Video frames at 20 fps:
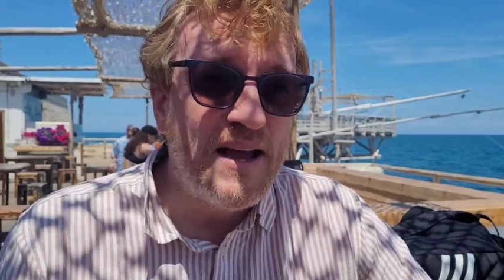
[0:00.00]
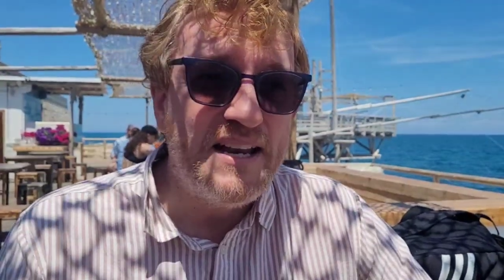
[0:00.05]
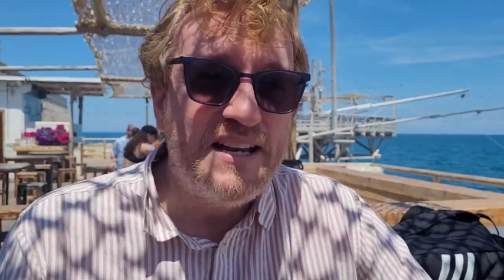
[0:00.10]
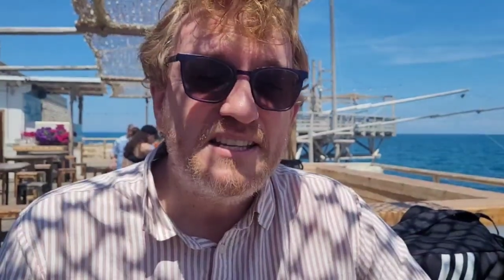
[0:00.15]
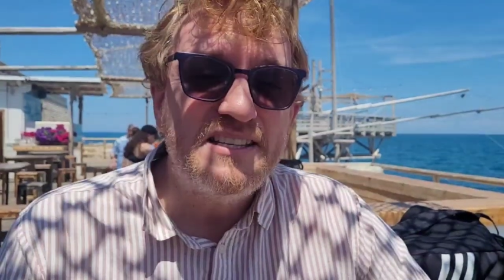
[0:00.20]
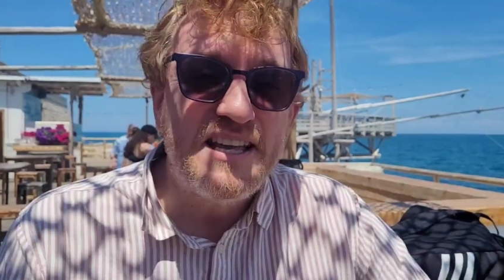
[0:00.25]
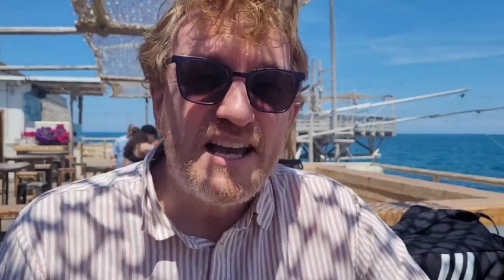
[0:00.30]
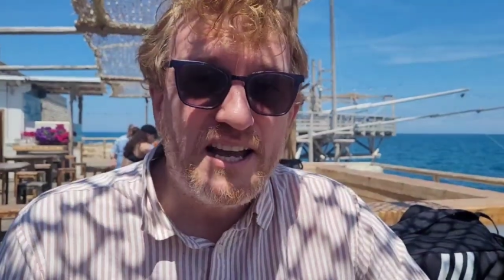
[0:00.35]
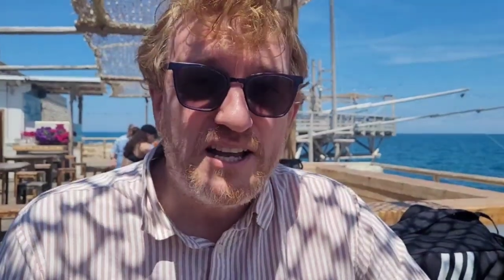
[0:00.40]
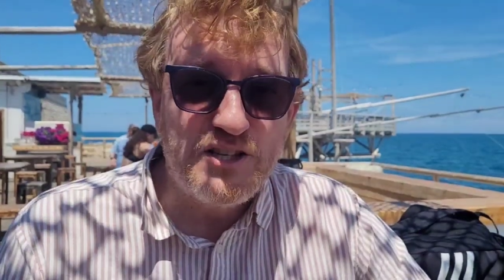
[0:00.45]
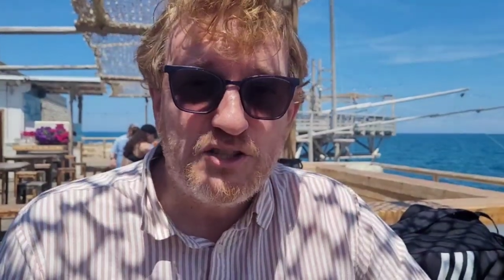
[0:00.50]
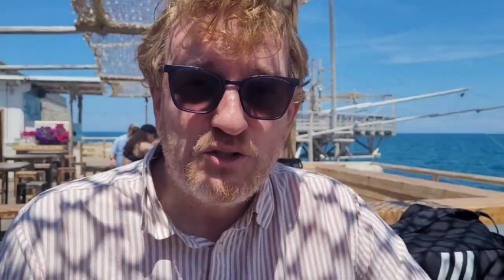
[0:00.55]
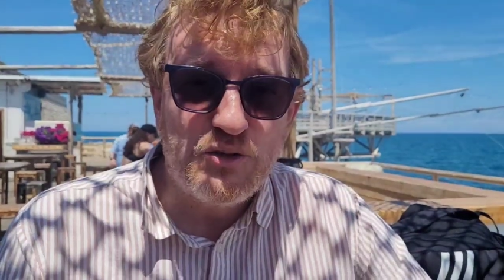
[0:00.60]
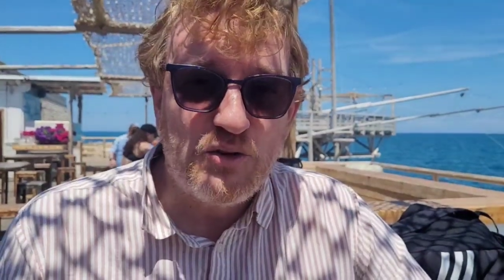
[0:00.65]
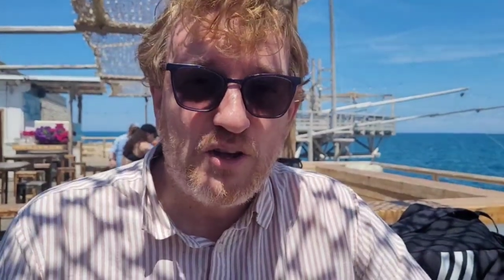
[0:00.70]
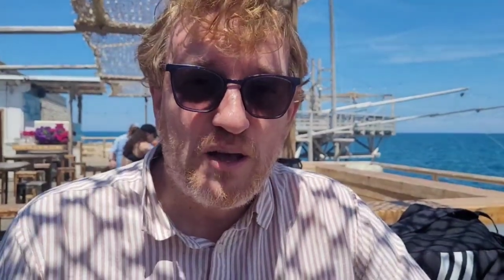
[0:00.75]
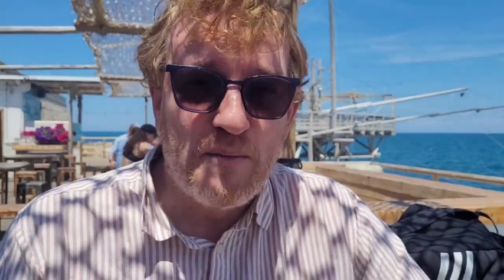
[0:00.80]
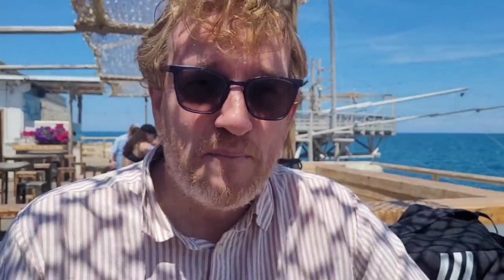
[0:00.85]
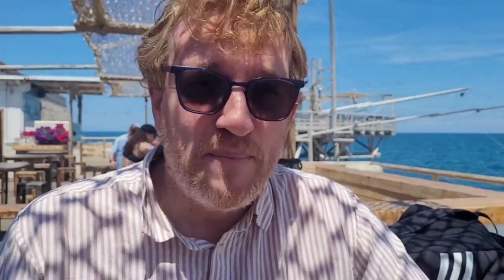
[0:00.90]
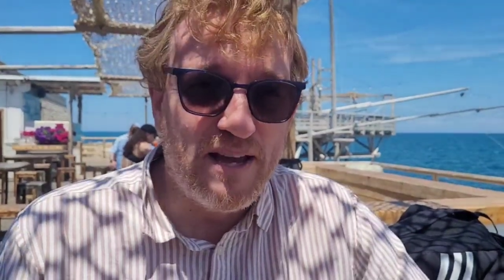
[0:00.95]
desires to
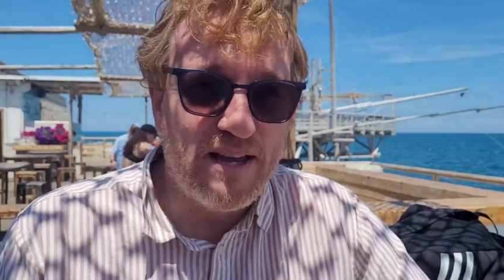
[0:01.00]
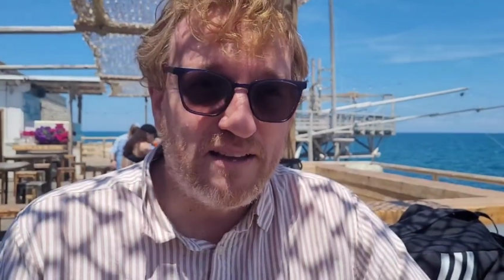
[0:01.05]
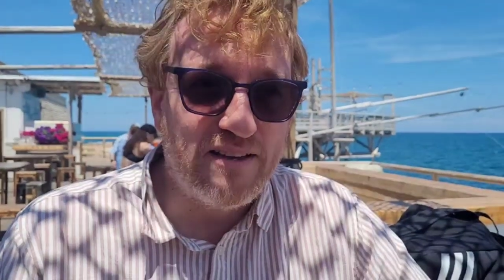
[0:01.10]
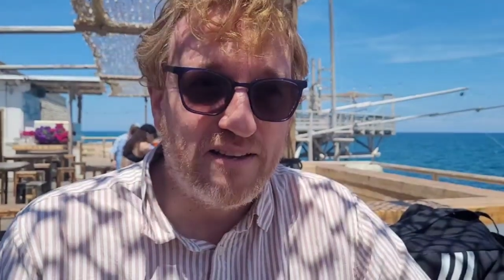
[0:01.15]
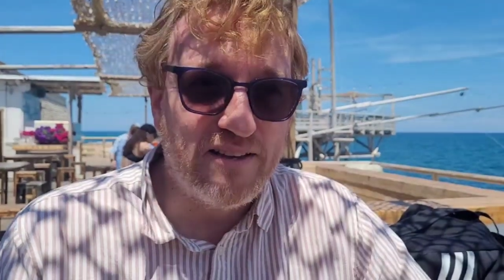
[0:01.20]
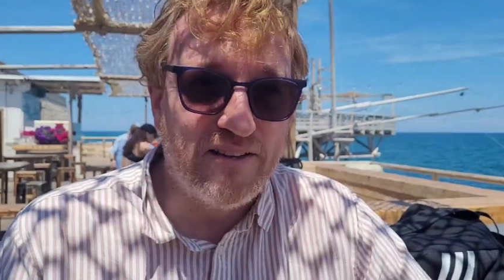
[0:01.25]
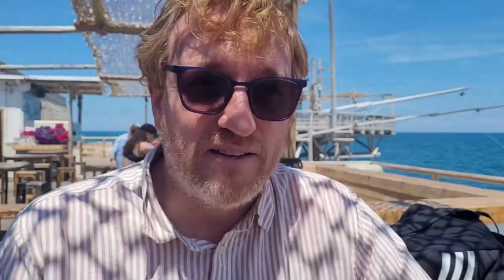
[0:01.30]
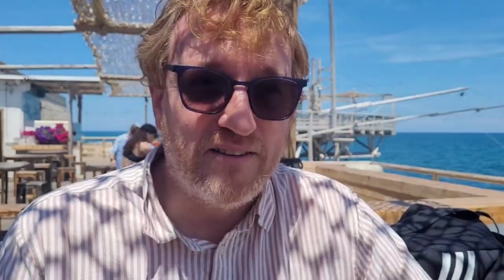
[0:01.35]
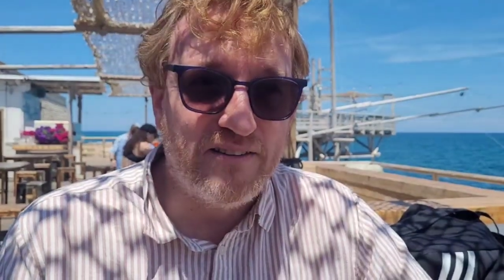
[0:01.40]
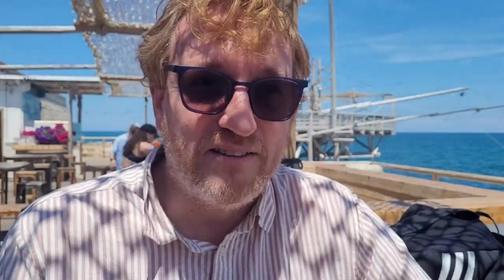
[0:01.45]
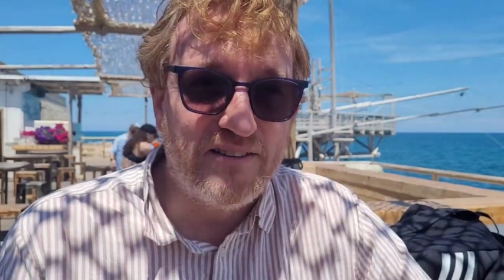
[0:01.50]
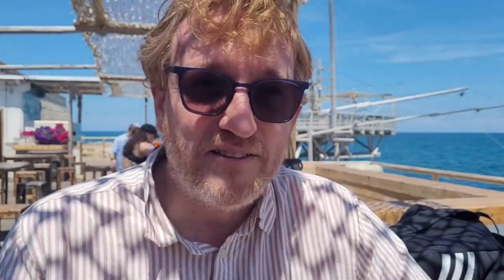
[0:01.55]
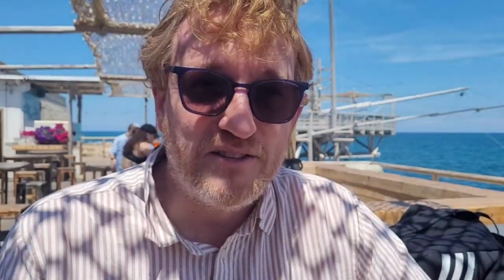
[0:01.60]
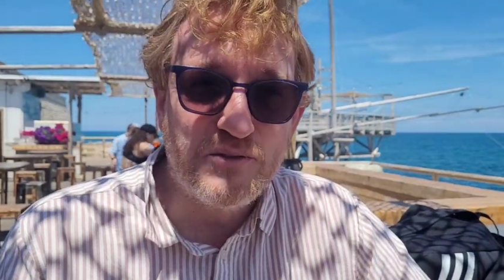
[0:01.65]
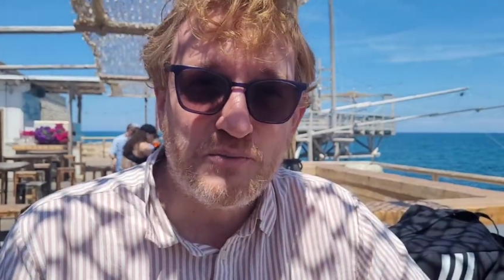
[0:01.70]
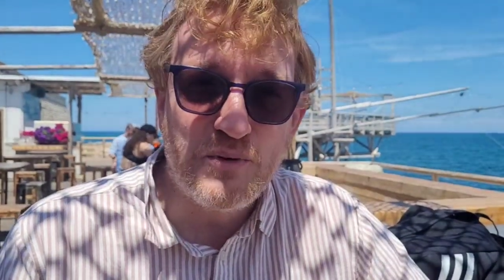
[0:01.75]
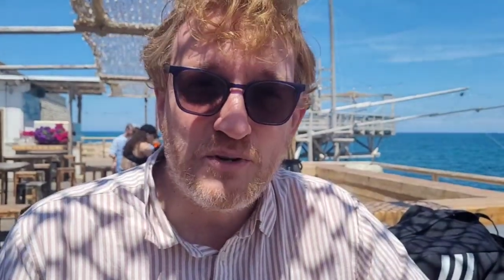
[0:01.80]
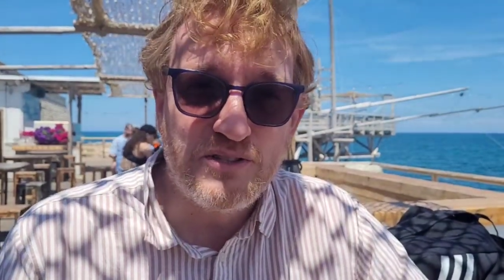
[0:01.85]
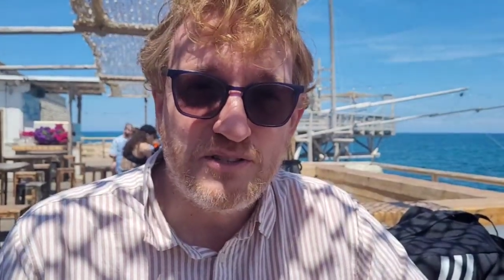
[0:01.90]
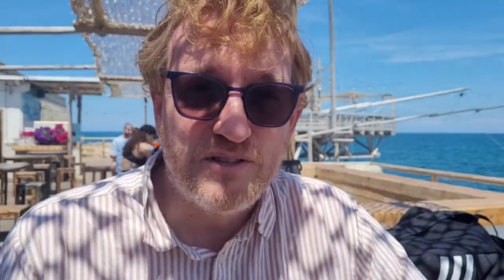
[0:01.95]
come back.
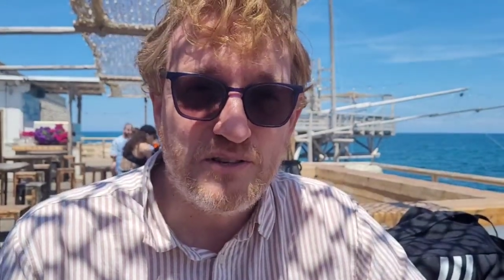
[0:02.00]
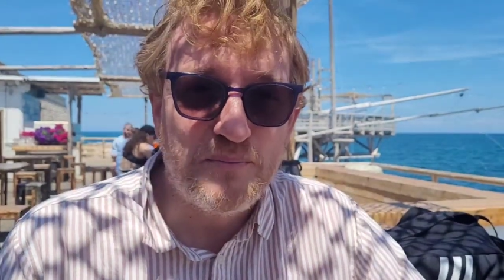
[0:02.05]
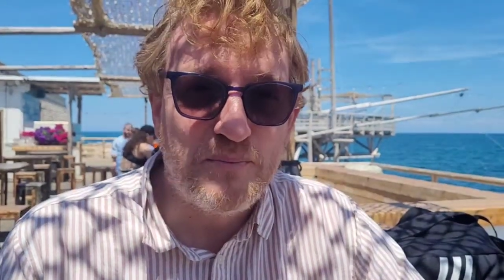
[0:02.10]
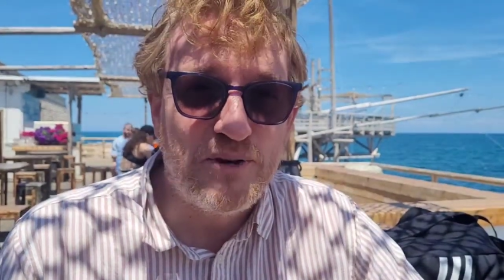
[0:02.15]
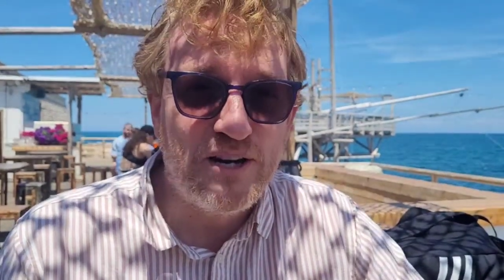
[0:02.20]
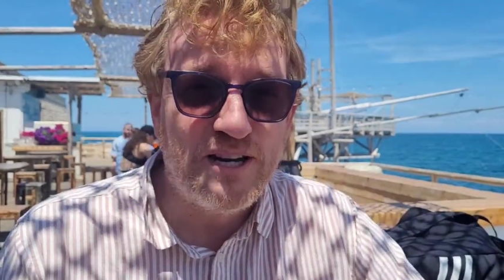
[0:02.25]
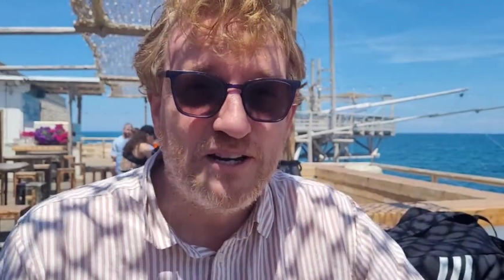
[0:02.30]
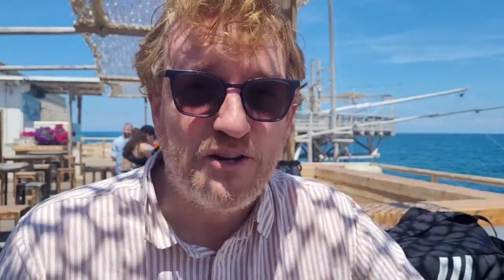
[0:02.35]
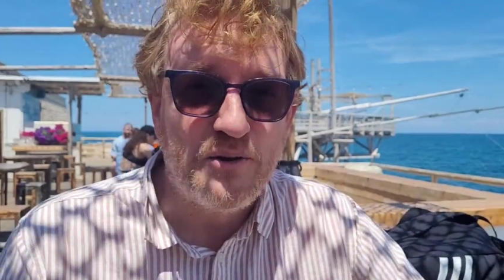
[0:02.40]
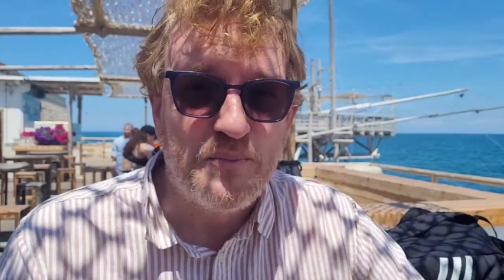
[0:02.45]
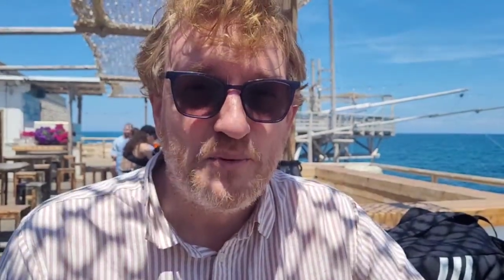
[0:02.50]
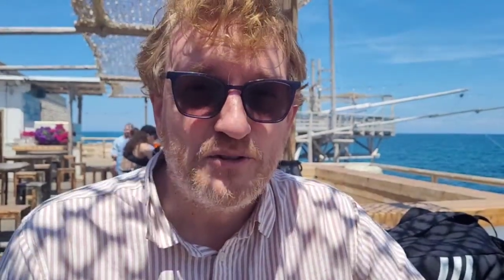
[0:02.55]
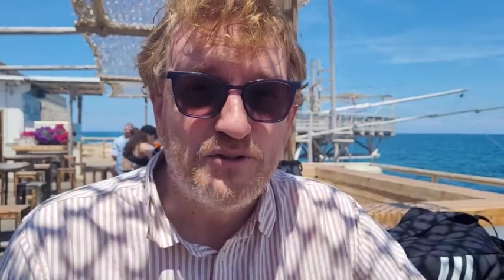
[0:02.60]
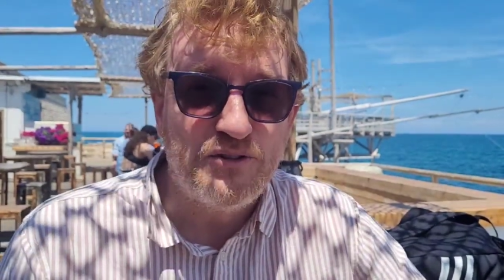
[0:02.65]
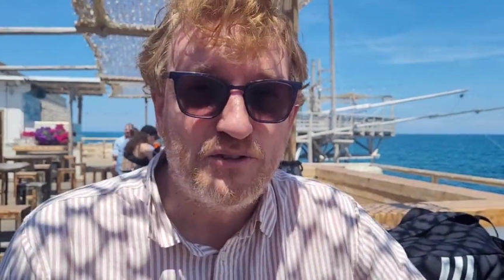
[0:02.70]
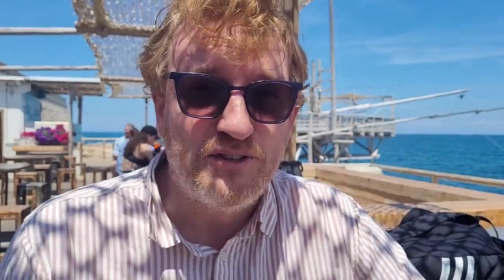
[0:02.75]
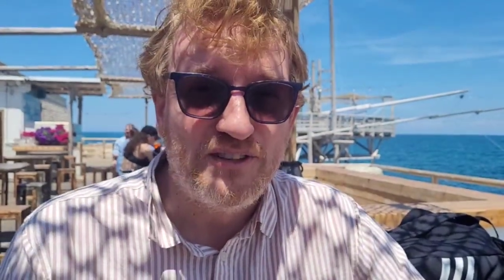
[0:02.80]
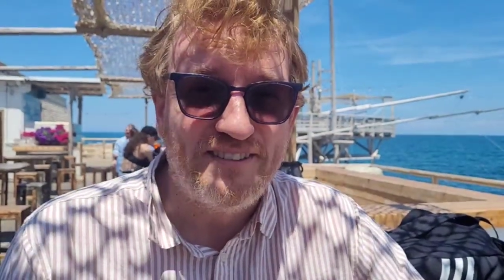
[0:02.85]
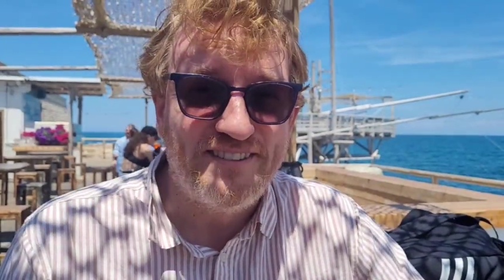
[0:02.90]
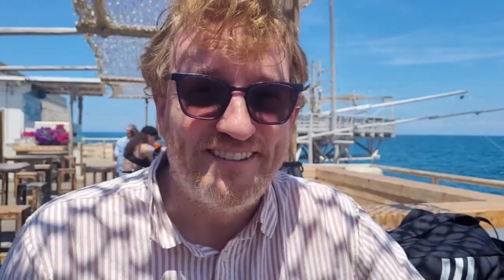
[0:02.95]
This was a brilliant
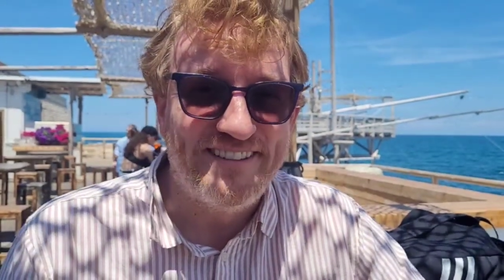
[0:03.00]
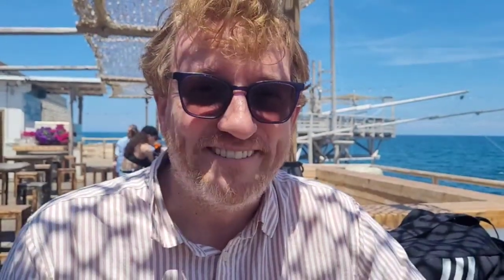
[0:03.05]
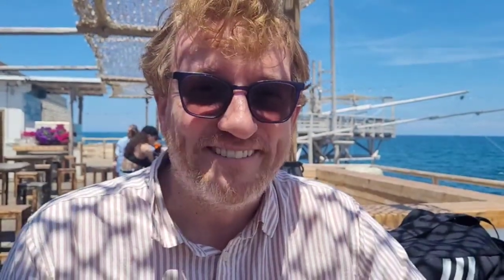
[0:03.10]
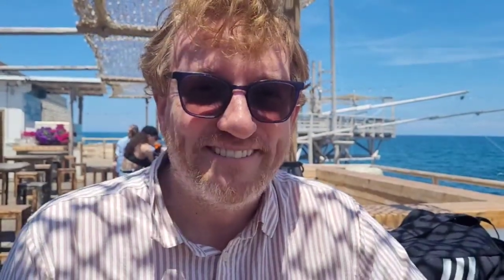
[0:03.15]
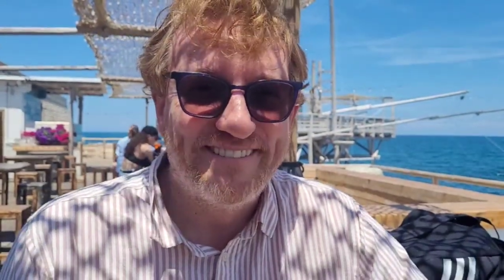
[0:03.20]
opportunity.